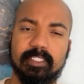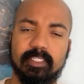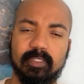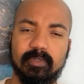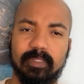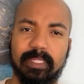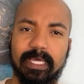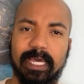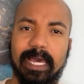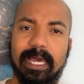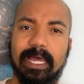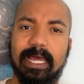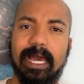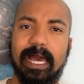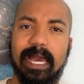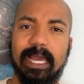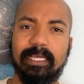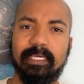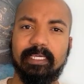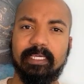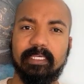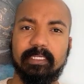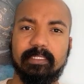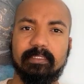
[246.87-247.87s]
so that
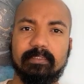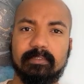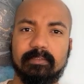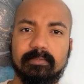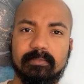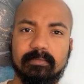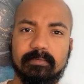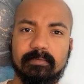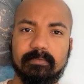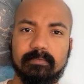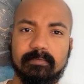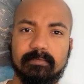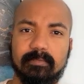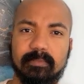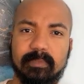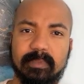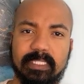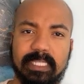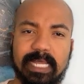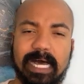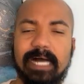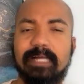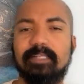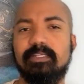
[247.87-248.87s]
I can
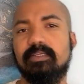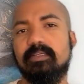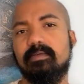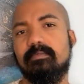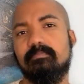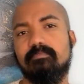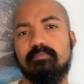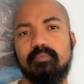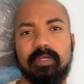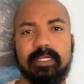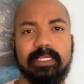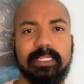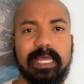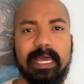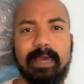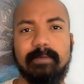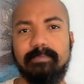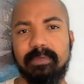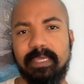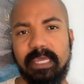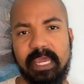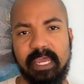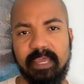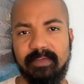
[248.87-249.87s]
not bring
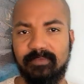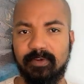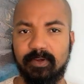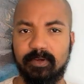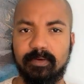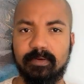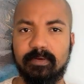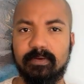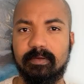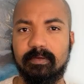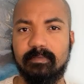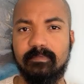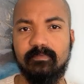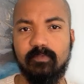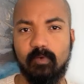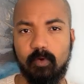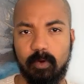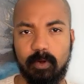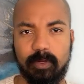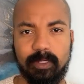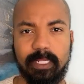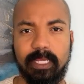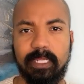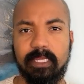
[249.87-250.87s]
that behavior
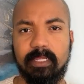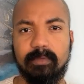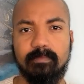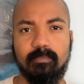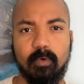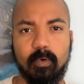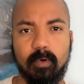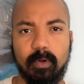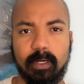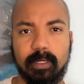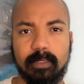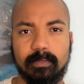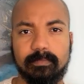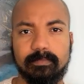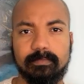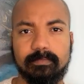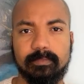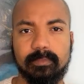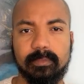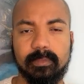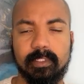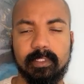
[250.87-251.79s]
forward anymore.